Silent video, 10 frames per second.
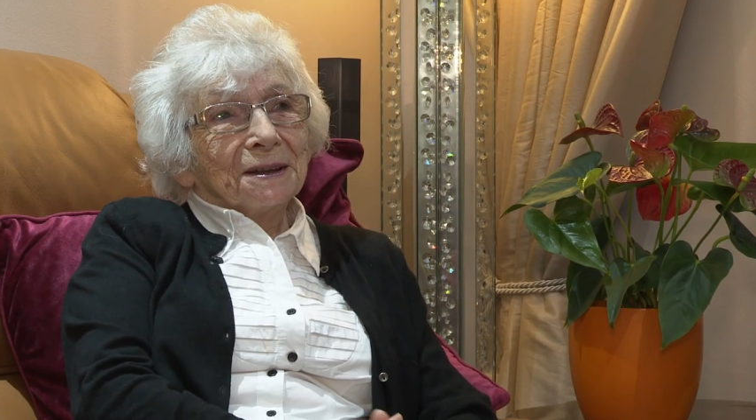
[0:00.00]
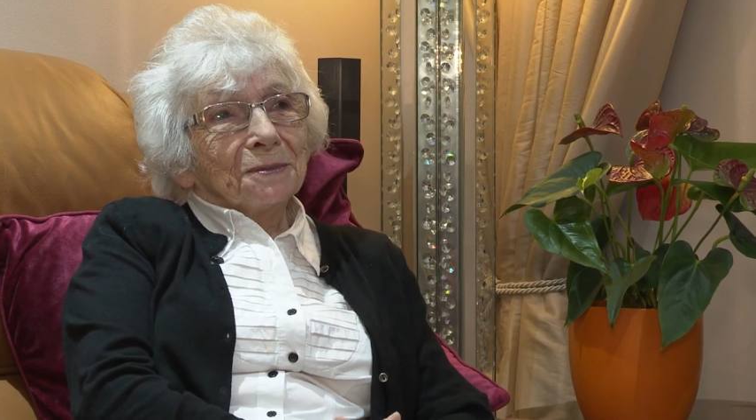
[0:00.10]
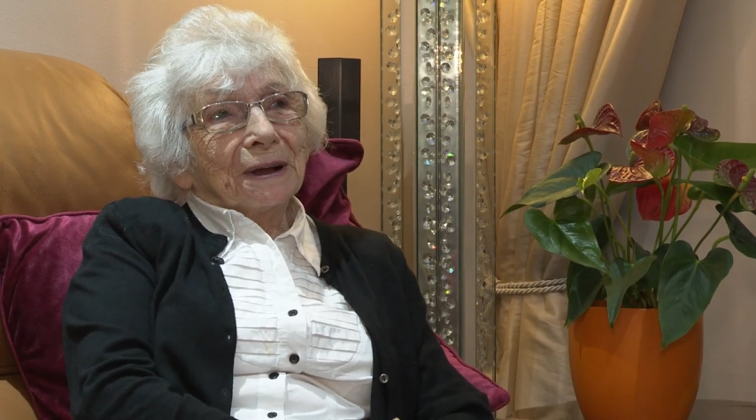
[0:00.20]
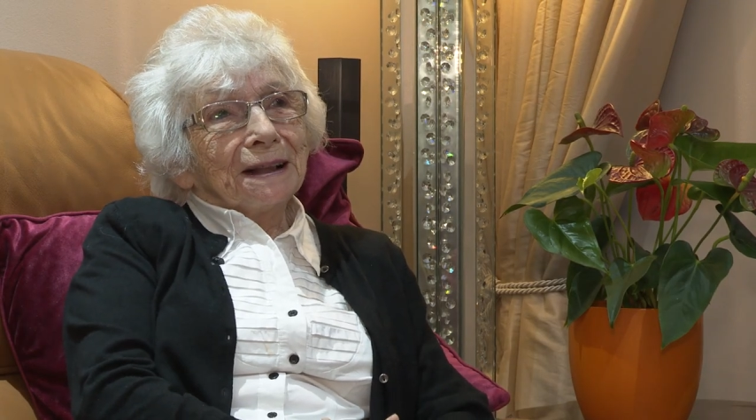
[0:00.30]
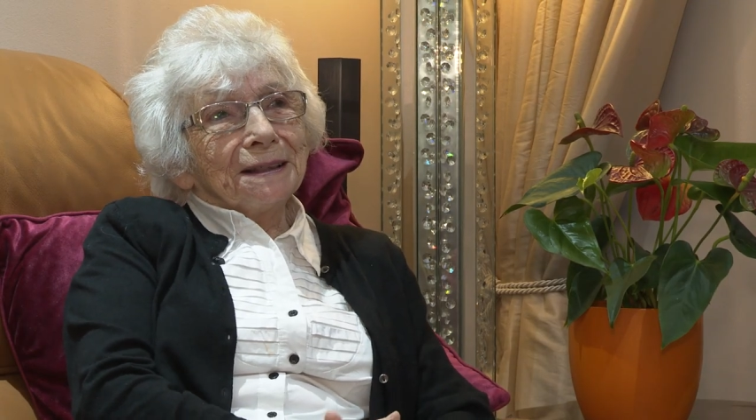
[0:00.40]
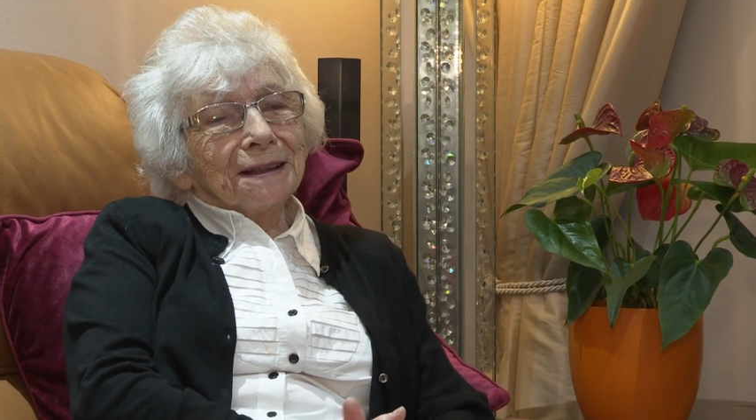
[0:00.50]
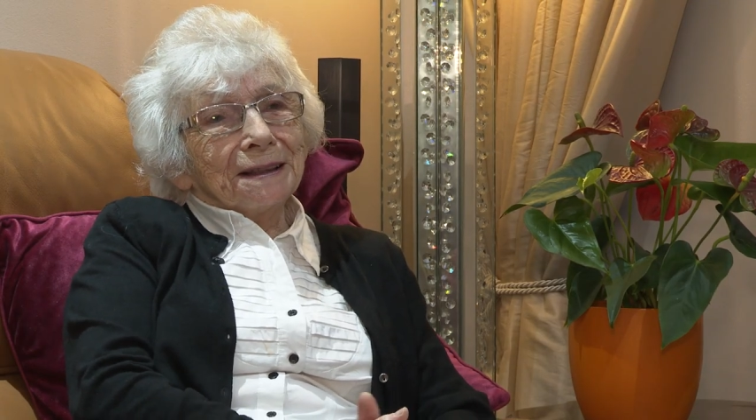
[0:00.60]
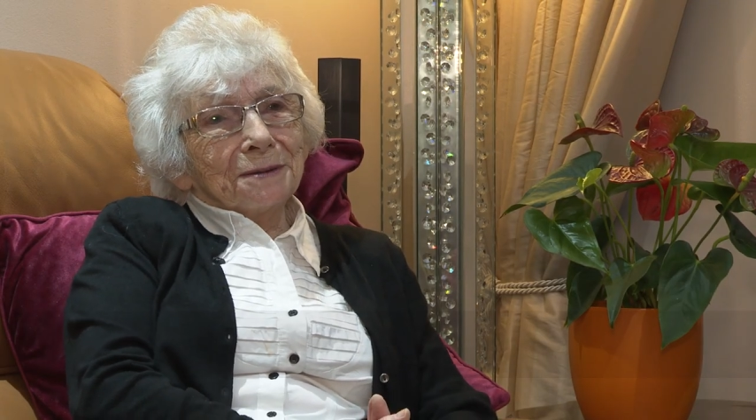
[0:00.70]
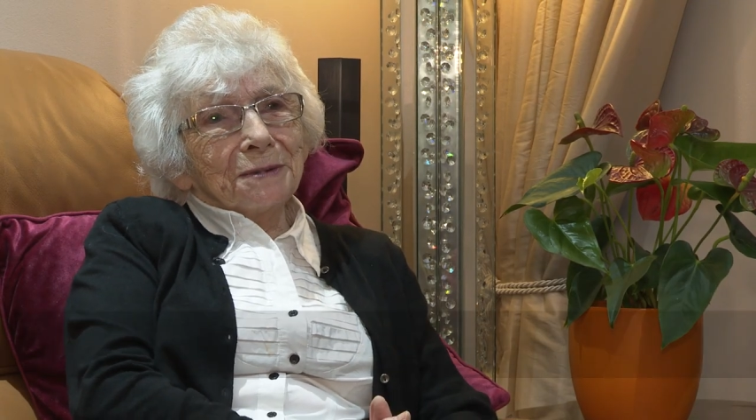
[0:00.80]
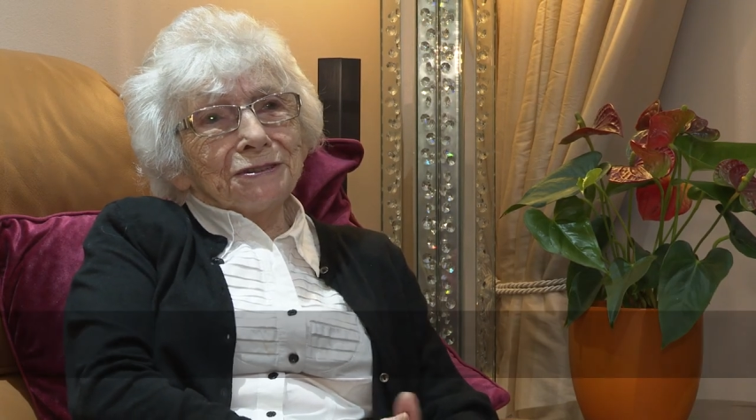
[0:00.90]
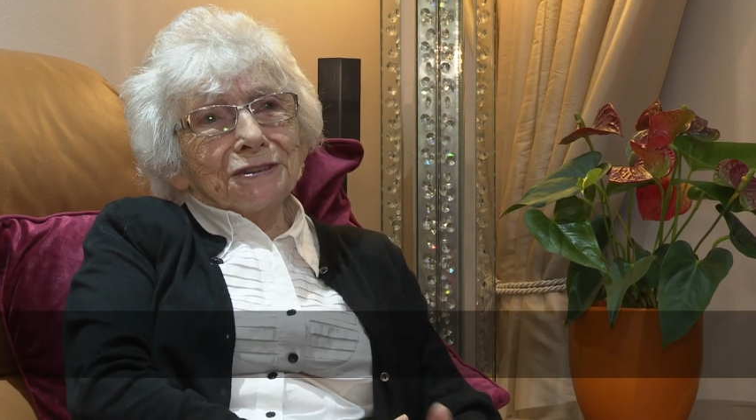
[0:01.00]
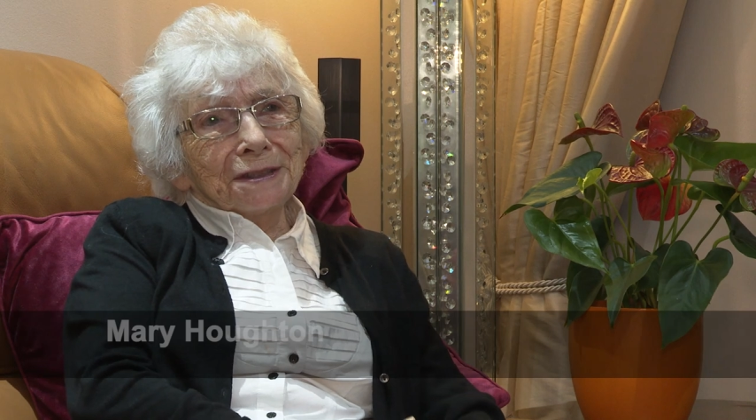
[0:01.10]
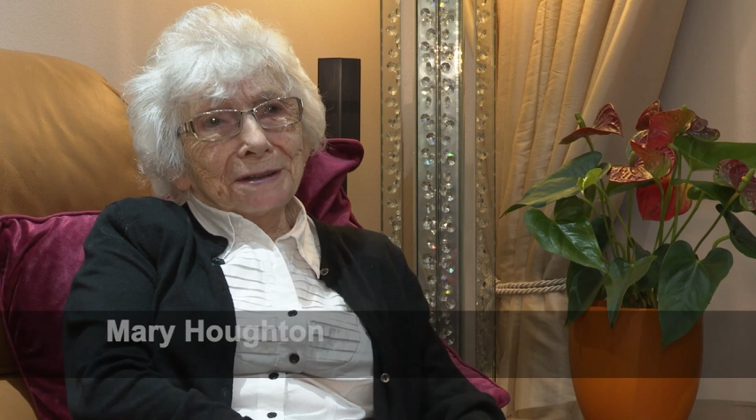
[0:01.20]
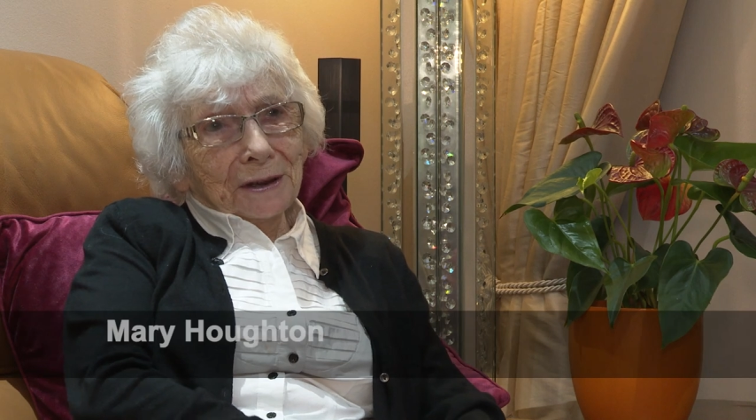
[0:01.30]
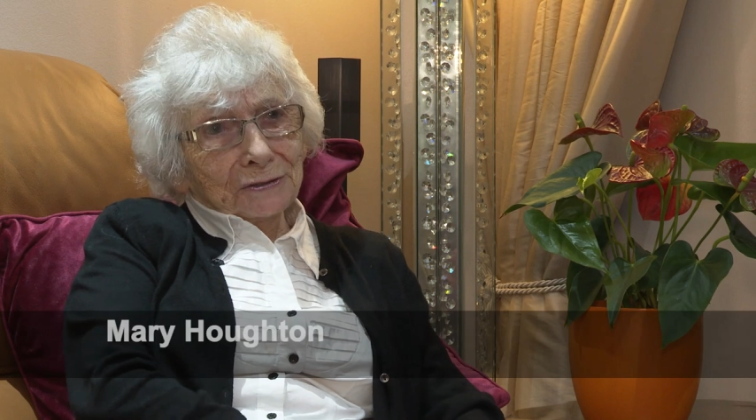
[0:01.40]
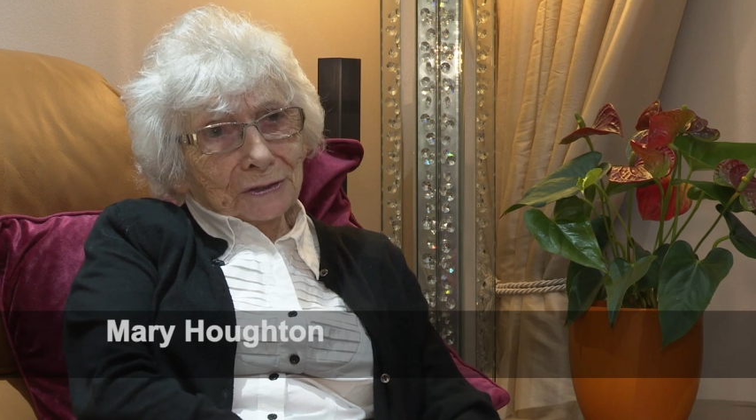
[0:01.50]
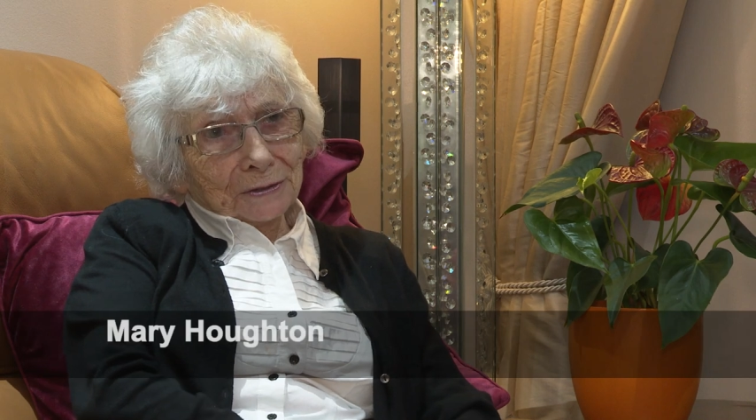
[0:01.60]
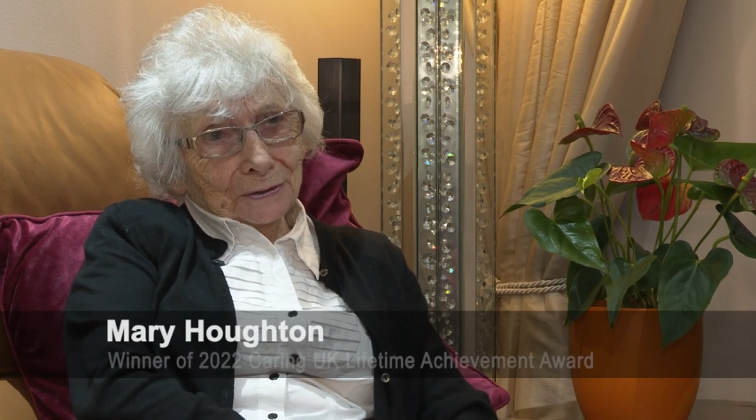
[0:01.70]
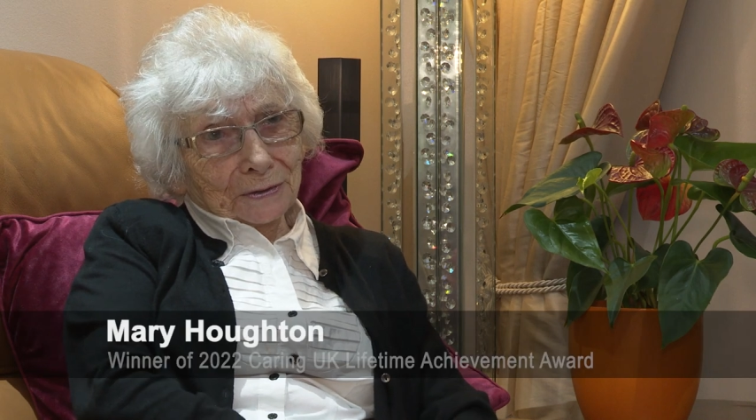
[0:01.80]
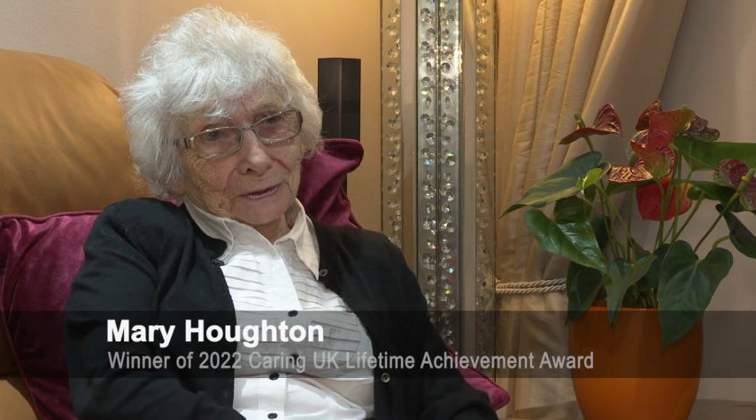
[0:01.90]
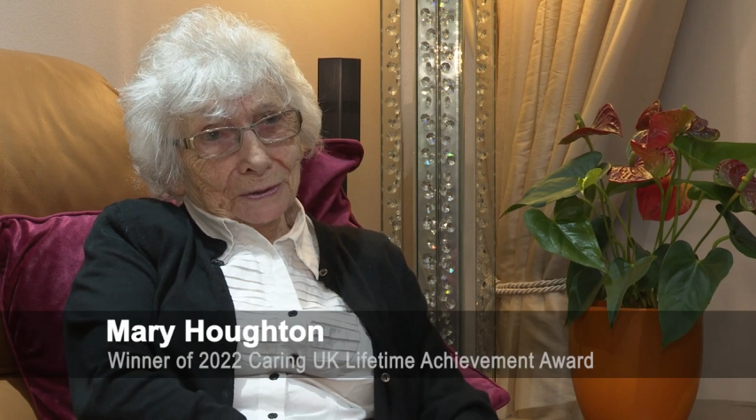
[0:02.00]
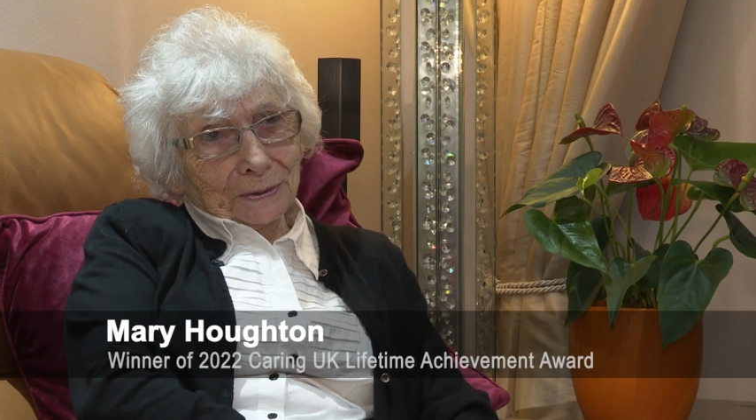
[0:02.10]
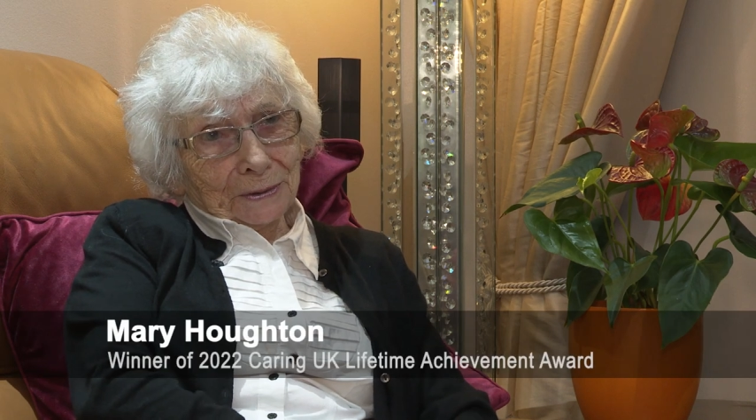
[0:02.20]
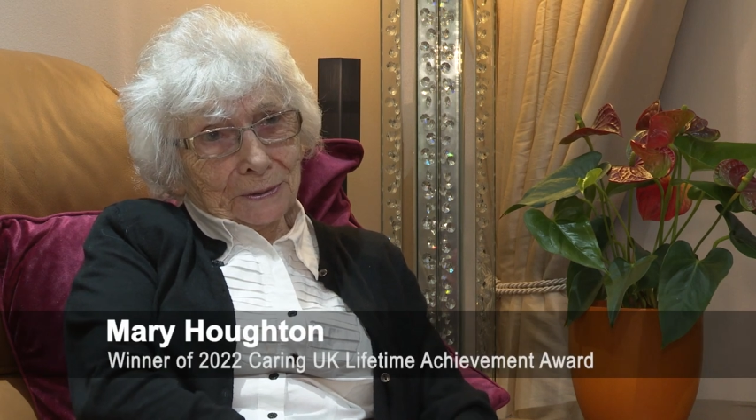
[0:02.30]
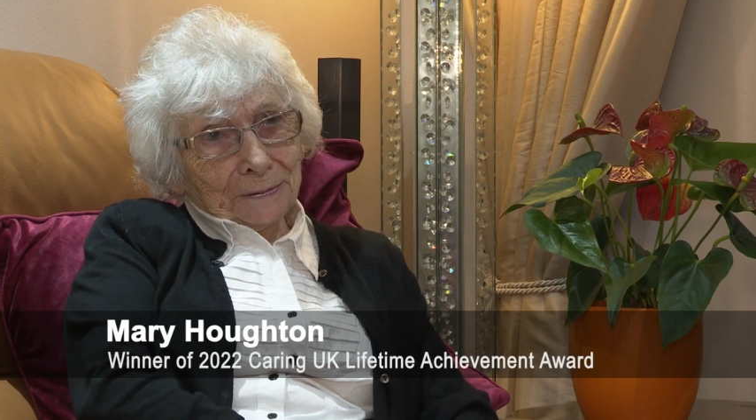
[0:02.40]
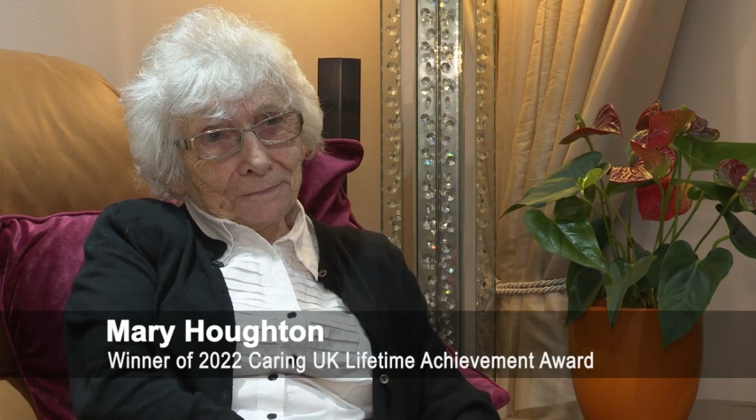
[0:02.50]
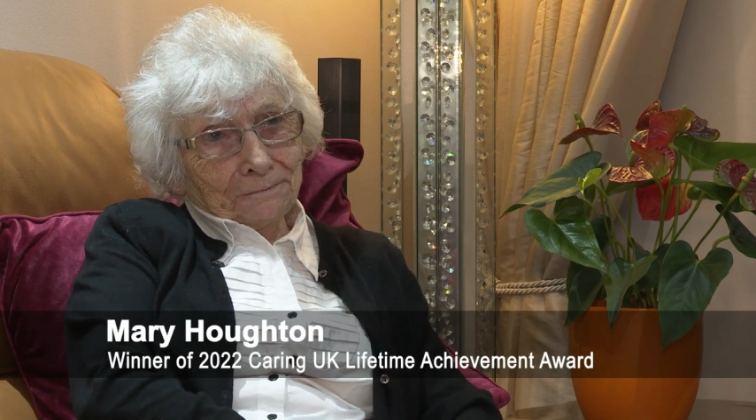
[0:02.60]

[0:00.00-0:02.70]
Well, I went to the national school